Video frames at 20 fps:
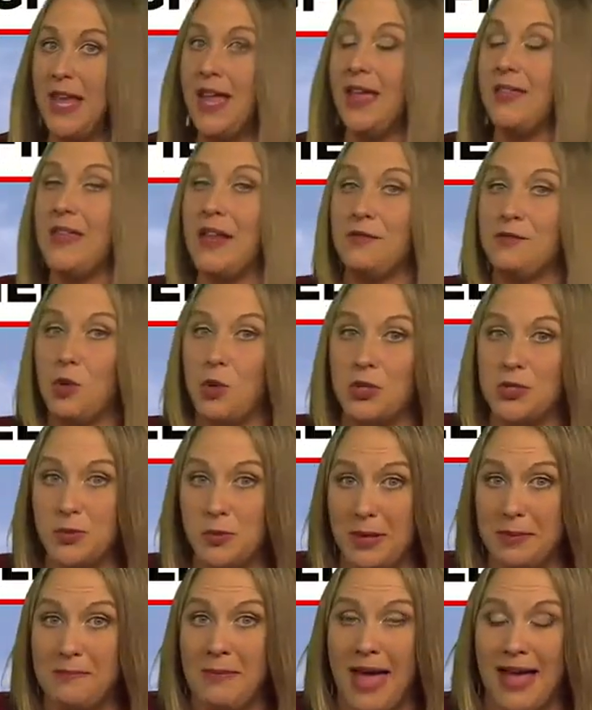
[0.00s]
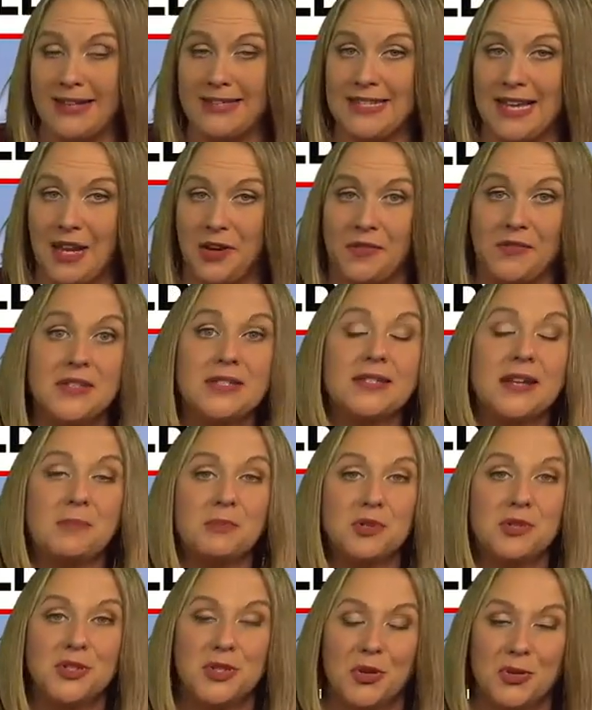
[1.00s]
And then, of course, we max out on the
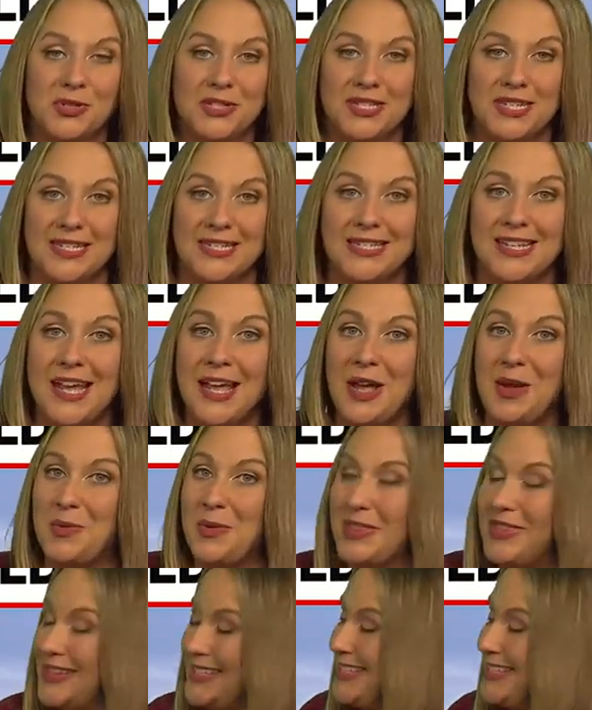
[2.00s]
summer solstice with a